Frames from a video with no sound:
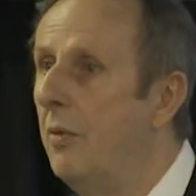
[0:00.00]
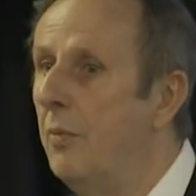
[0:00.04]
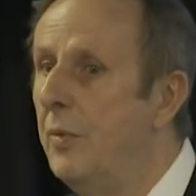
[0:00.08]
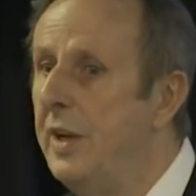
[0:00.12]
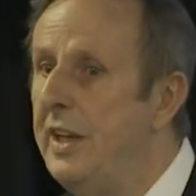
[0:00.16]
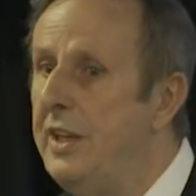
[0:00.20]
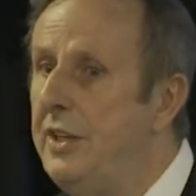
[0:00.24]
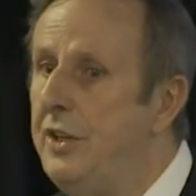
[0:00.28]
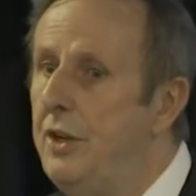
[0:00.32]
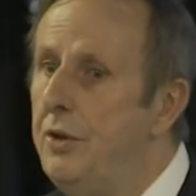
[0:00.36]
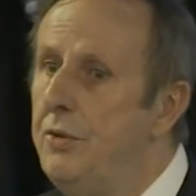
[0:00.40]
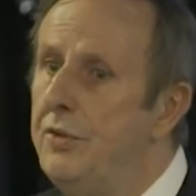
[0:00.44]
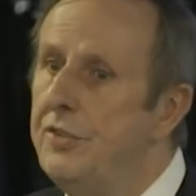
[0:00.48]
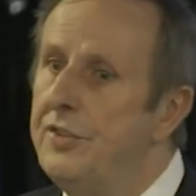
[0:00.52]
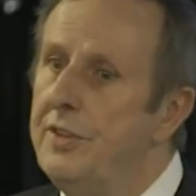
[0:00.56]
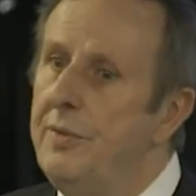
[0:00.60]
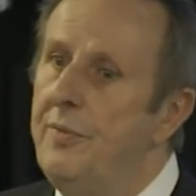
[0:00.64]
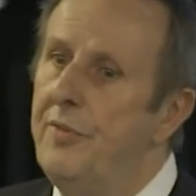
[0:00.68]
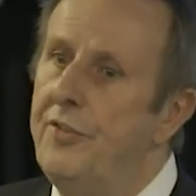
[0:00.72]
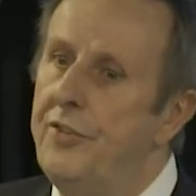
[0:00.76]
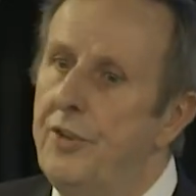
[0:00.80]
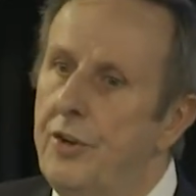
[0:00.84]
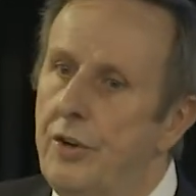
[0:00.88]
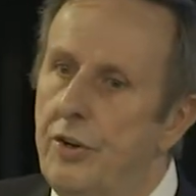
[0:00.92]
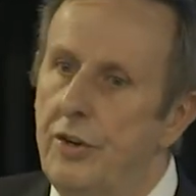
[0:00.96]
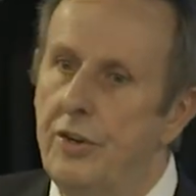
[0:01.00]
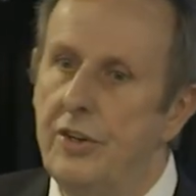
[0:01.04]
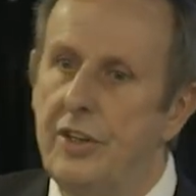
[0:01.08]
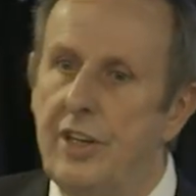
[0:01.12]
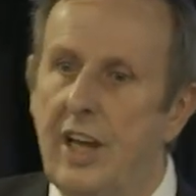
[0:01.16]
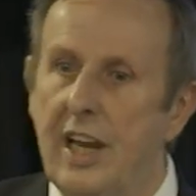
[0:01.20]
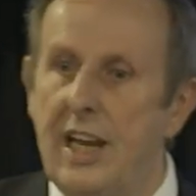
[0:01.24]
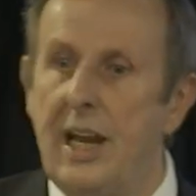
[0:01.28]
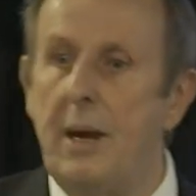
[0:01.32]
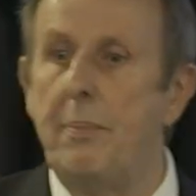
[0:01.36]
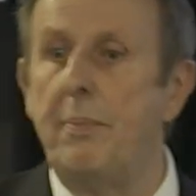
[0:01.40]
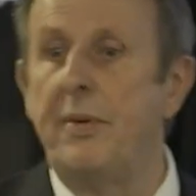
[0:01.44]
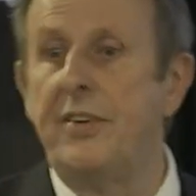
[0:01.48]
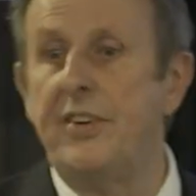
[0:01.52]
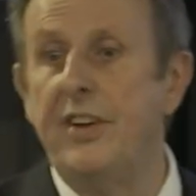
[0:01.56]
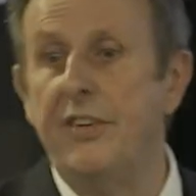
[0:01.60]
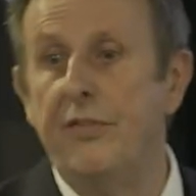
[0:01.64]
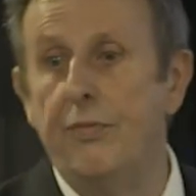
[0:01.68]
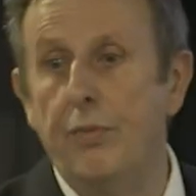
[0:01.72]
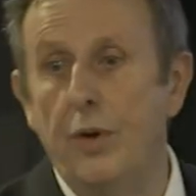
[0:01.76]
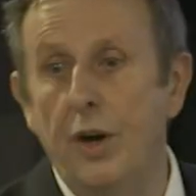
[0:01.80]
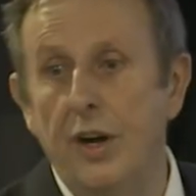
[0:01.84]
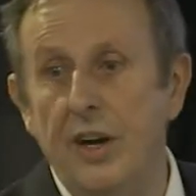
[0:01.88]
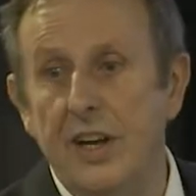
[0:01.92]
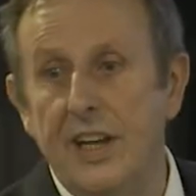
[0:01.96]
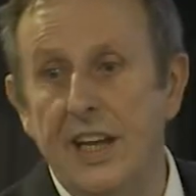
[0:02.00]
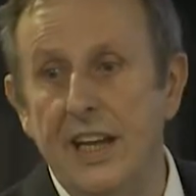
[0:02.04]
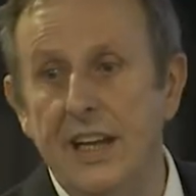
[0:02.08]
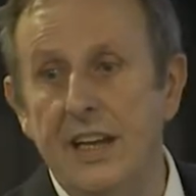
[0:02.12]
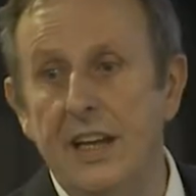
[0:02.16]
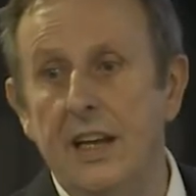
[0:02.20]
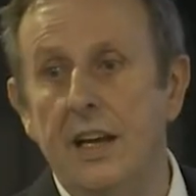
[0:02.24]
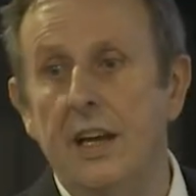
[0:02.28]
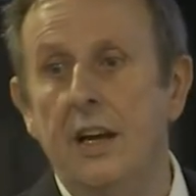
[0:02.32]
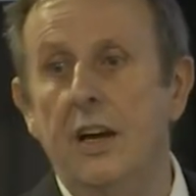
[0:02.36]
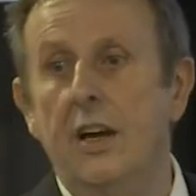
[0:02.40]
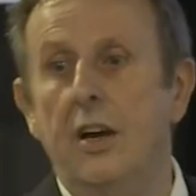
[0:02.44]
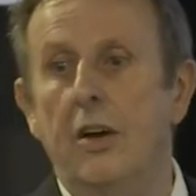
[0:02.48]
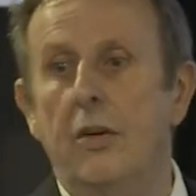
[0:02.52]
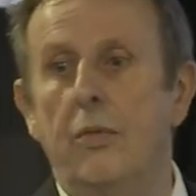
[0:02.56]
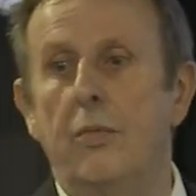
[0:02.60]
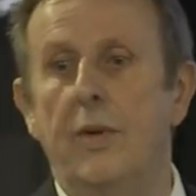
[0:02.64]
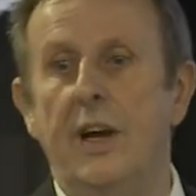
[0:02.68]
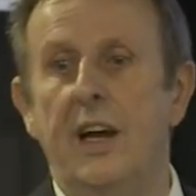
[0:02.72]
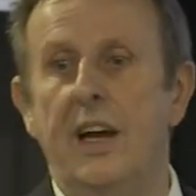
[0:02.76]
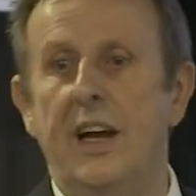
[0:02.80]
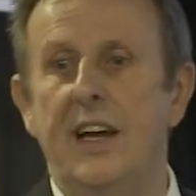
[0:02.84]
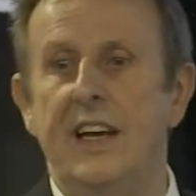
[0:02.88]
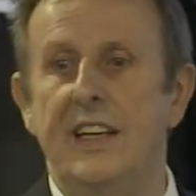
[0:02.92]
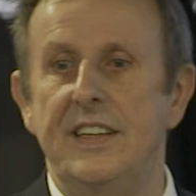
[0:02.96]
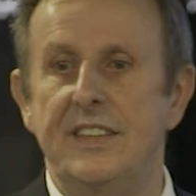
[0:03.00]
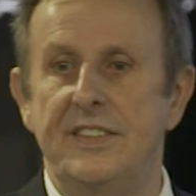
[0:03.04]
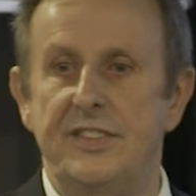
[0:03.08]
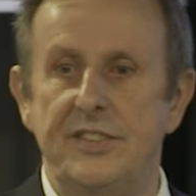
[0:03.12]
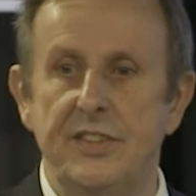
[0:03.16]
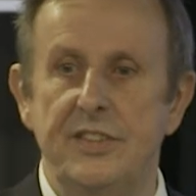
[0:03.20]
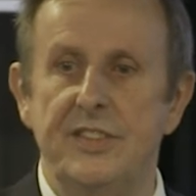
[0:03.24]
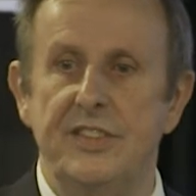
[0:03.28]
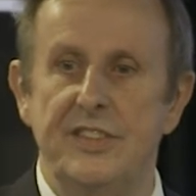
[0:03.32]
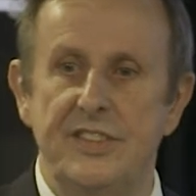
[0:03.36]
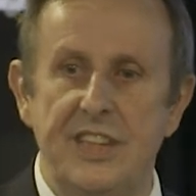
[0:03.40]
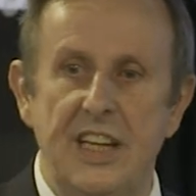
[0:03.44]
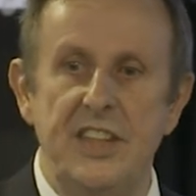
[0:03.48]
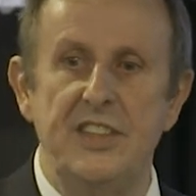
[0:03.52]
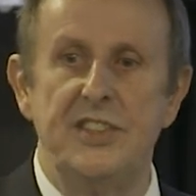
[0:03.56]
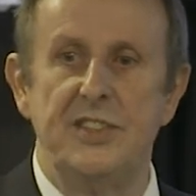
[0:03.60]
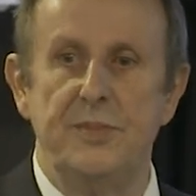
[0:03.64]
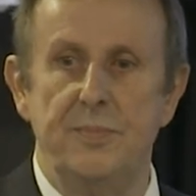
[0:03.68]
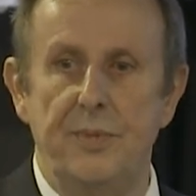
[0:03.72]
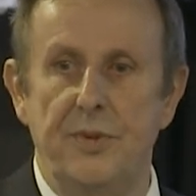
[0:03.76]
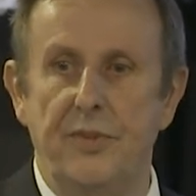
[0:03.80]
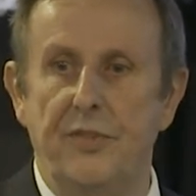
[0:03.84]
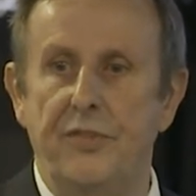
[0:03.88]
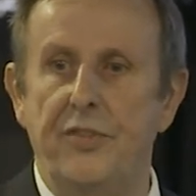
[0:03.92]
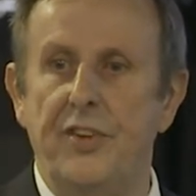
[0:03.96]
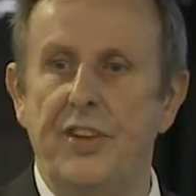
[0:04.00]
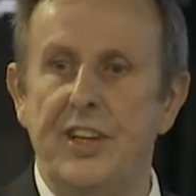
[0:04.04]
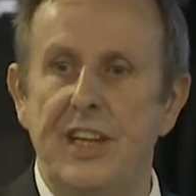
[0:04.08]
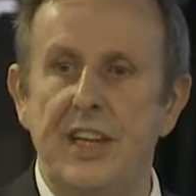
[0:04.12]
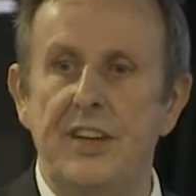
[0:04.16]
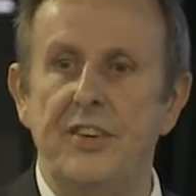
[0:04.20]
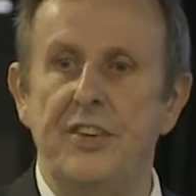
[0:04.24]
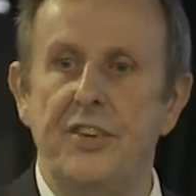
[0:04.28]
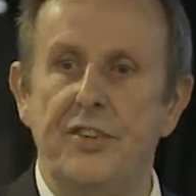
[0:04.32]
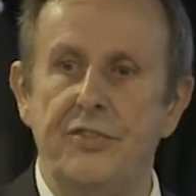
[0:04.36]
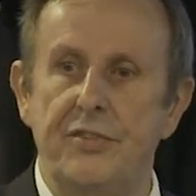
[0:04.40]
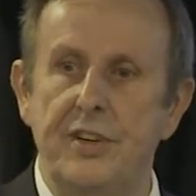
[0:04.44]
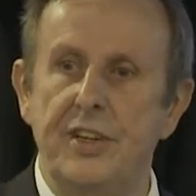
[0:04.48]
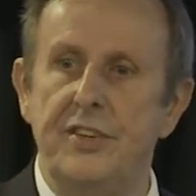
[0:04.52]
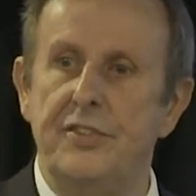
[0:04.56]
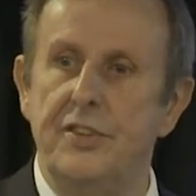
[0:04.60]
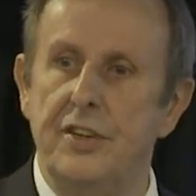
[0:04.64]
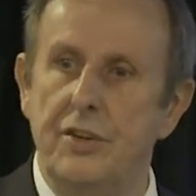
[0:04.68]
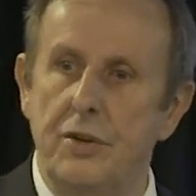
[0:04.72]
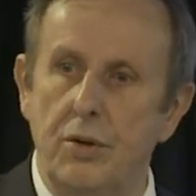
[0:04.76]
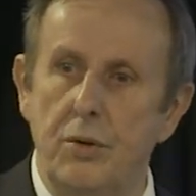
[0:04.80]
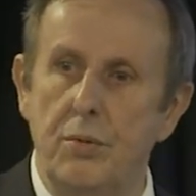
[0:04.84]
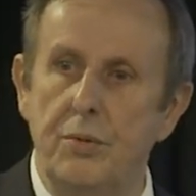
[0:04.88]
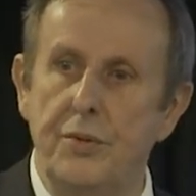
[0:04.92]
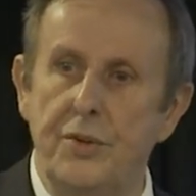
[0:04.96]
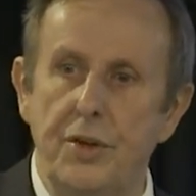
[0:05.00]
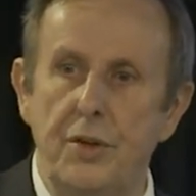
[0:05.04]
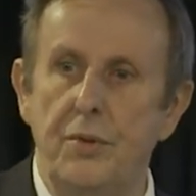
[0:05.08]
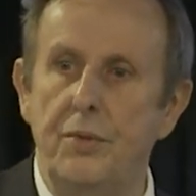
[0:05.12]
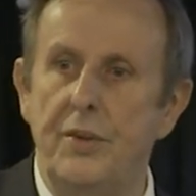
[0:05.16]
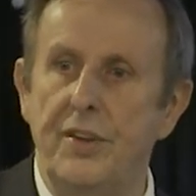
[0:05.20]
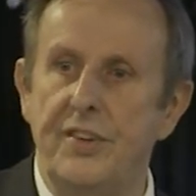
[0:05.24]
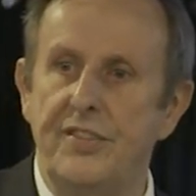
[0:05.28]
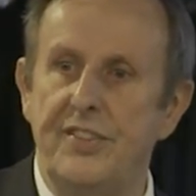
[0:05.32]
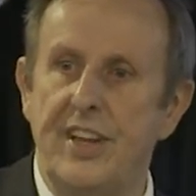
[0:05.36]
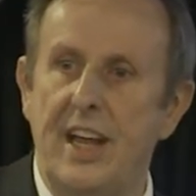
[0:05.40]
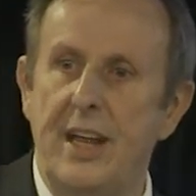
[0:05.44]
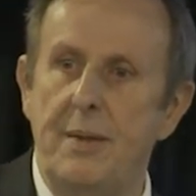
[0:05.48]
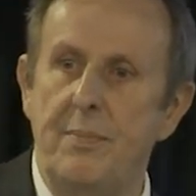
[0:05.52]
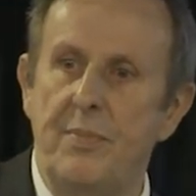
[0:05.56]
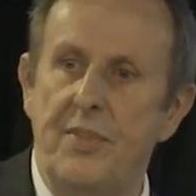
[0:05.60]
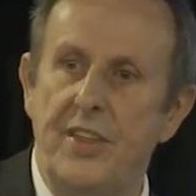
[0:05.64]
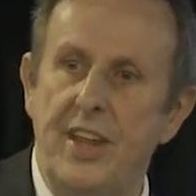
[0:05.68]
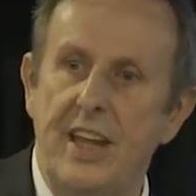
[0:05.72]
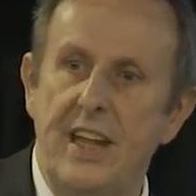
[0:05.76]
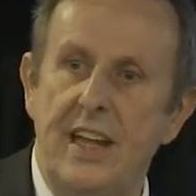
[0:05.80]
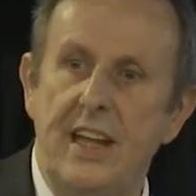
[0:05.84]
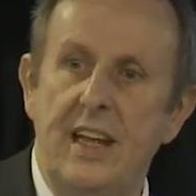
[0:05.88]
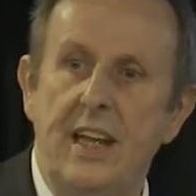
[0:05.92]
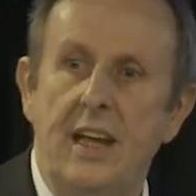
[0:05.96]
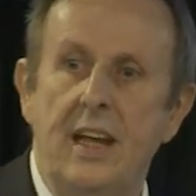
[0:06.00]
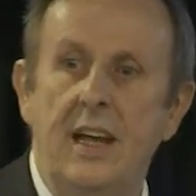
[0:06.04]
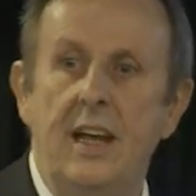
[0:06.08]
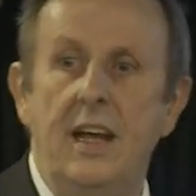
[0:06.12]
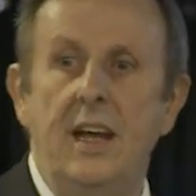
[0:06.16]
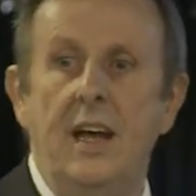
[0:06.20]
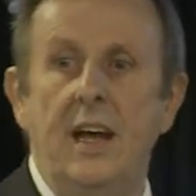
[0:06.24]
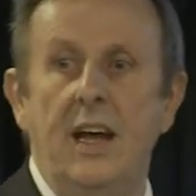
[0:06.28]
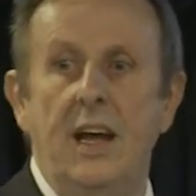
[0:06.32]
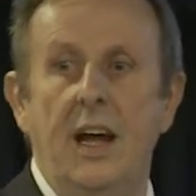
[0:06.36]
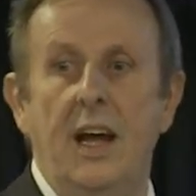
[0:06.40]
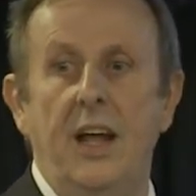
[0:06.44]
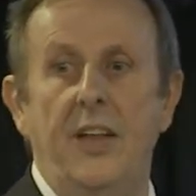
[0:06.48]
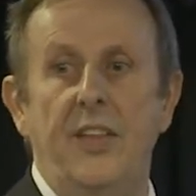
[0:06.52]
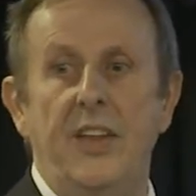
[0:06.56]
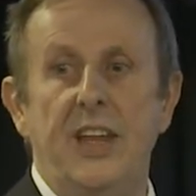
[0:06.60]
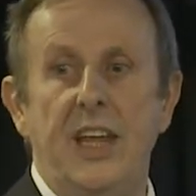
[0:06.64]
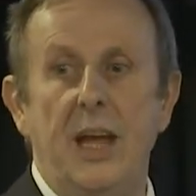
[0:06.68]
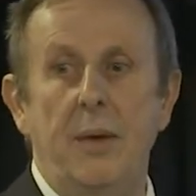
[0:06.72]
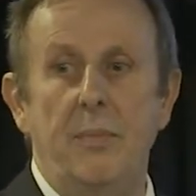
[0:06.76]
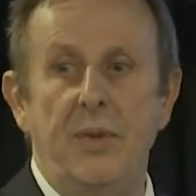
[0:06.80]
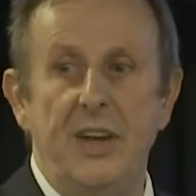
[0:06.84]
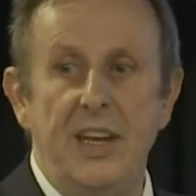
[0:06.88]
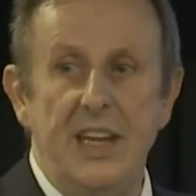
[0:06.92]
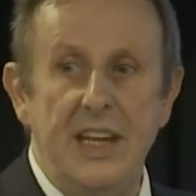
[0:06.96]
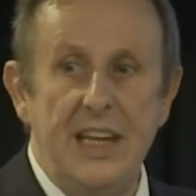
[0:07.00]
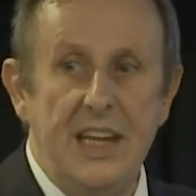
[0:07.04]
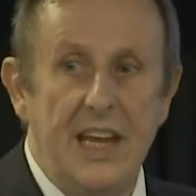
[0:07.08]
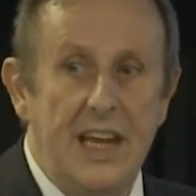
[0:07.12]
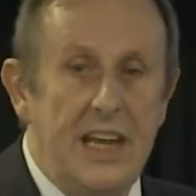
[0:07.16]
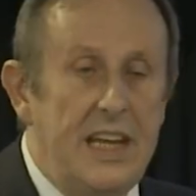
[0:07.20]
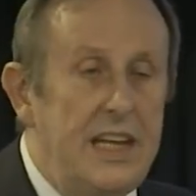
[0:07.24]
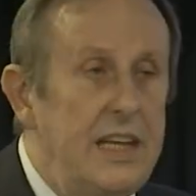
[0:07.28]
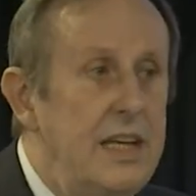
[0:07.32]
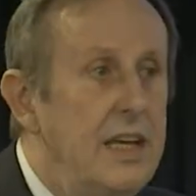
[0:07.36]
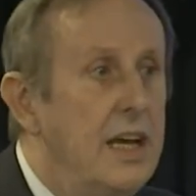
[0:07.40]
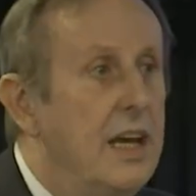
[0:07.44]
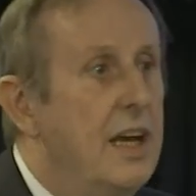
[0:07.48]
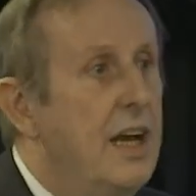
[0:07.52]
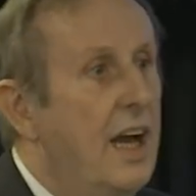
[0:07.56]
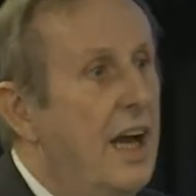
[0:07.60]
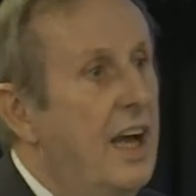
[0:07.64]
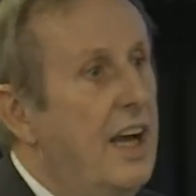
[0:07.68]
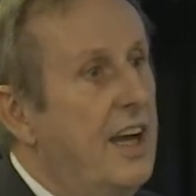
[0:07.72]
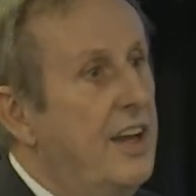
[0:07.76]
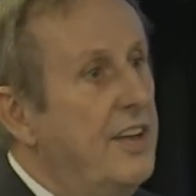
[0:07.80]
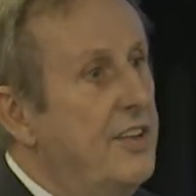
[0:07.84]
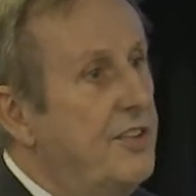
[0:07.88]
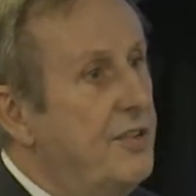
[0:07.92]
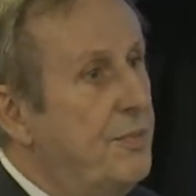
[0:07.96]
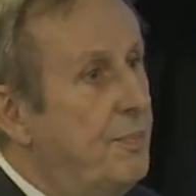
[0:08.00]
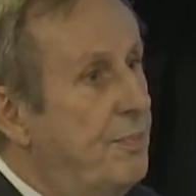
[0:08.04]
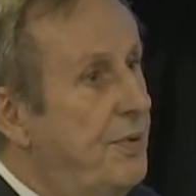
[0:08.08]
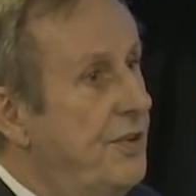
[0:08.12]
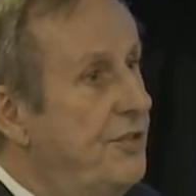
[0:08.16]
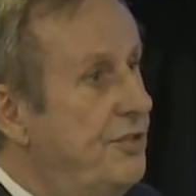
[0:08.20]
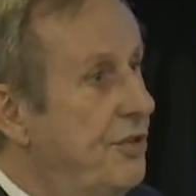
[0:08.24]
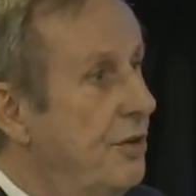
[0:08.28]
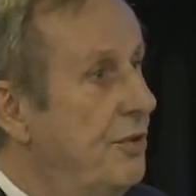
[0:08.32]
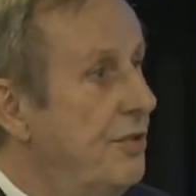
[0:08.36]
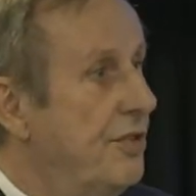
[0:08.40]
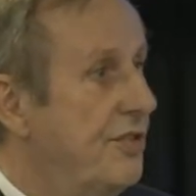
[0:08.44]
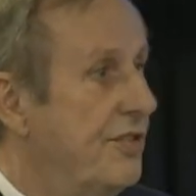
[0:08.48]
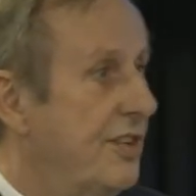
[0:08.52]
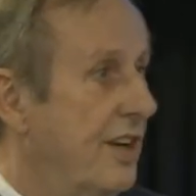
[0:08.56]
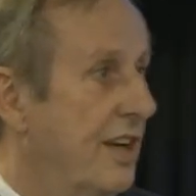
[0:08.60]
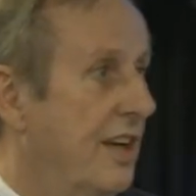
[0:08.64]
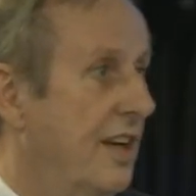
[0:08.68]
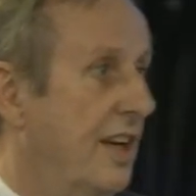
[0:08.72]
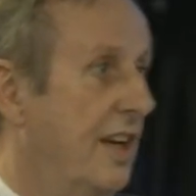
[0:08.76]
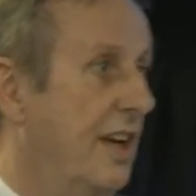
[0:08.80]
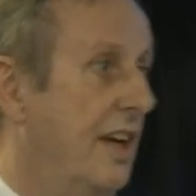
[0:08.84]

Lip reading: We use them for collaborative working, where it's just sensible for the industry to all do the same thing, and the M&EE has produced